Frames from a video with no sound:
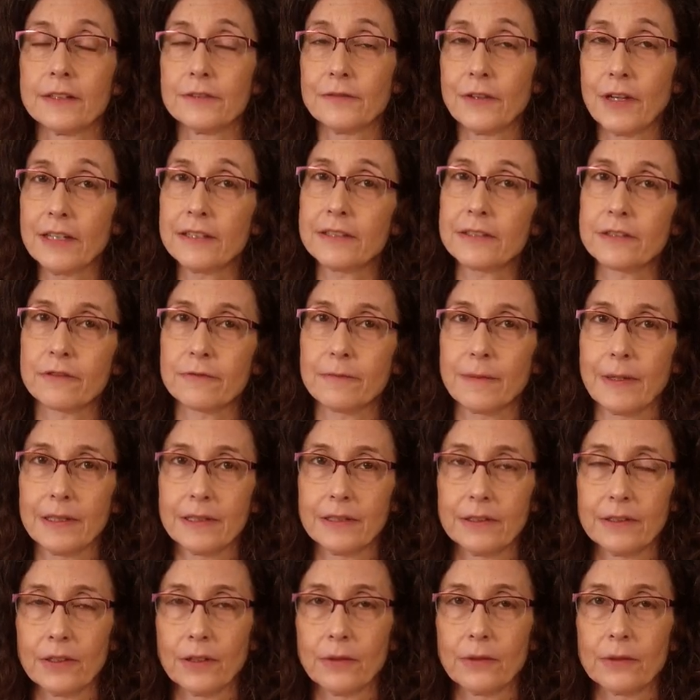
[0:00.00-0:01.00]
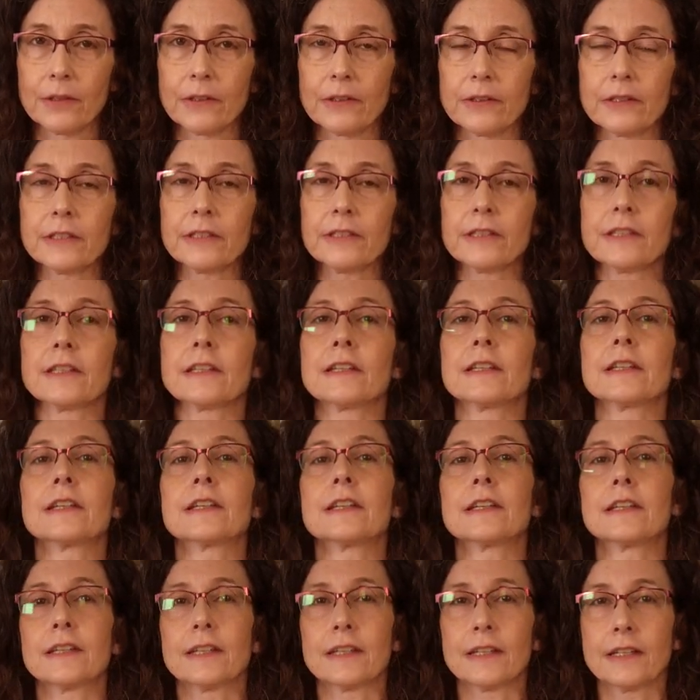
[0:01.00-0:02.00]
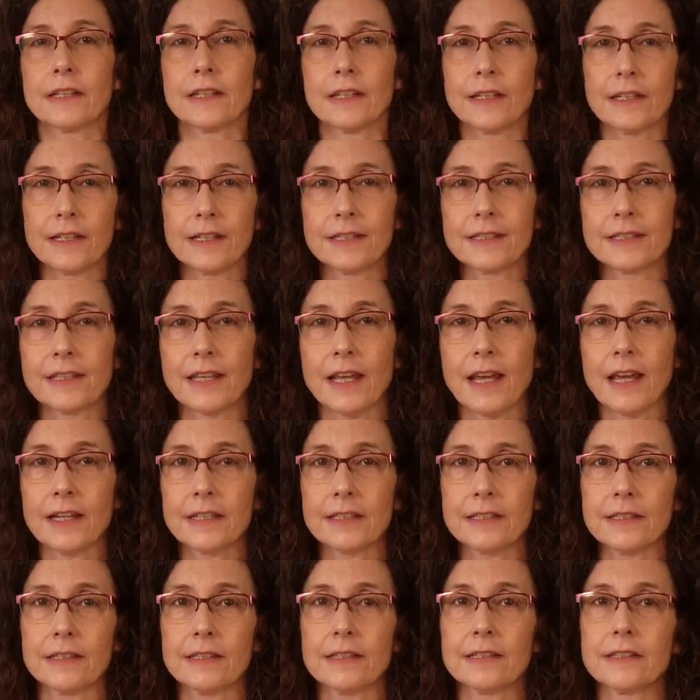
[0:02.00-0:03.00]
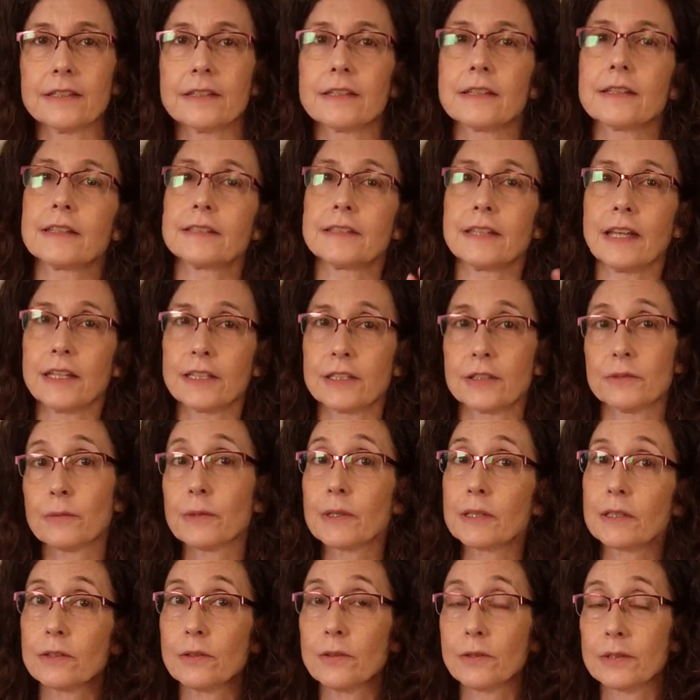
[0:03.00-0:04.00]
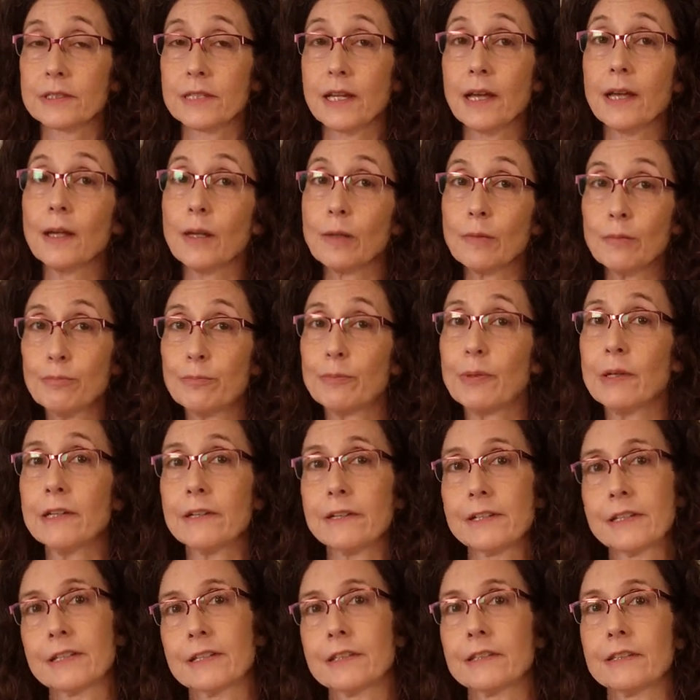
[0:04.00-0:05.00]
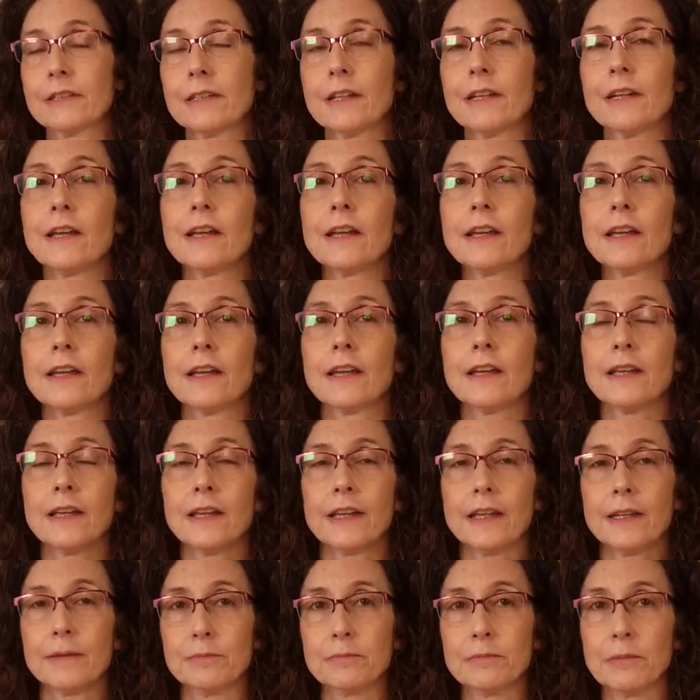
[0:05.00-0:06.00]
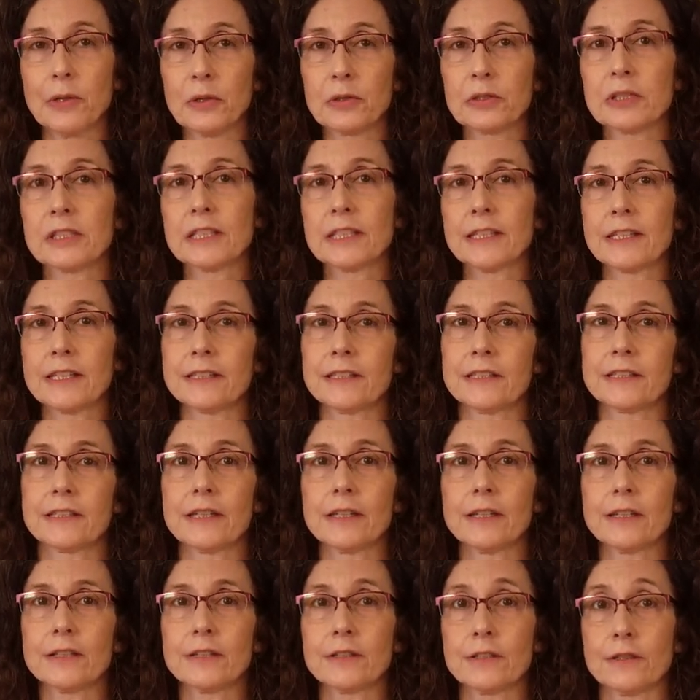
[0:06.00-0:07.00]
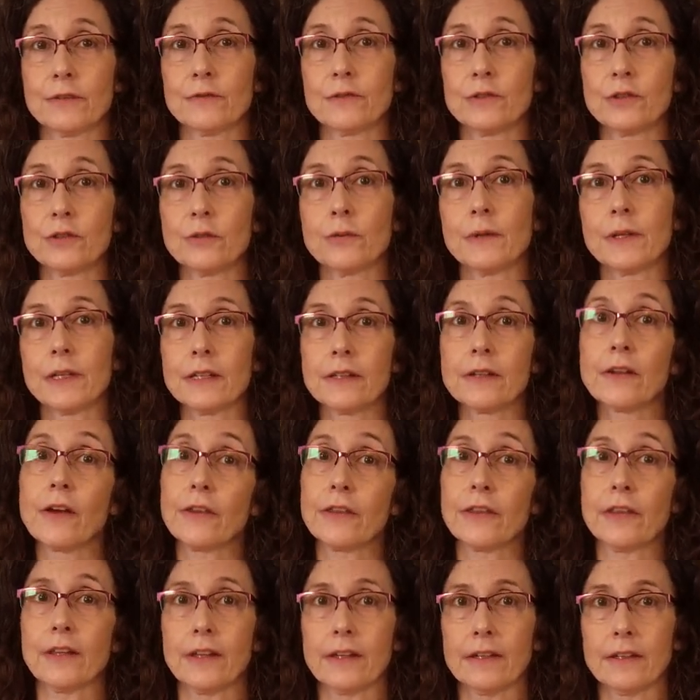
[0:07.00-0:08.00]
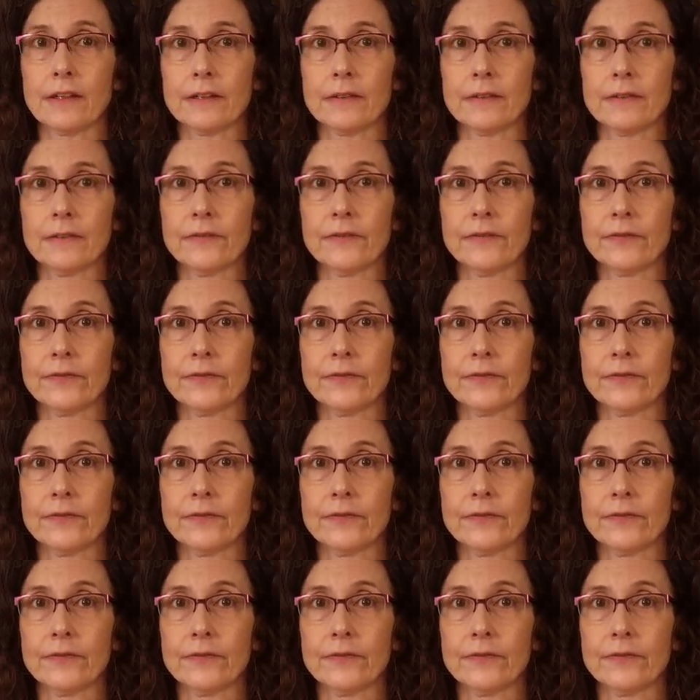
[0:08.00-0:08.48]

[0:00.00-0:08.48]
advantage of making yogurt is that it takes a really long time, but it mostly consists of doing nothing.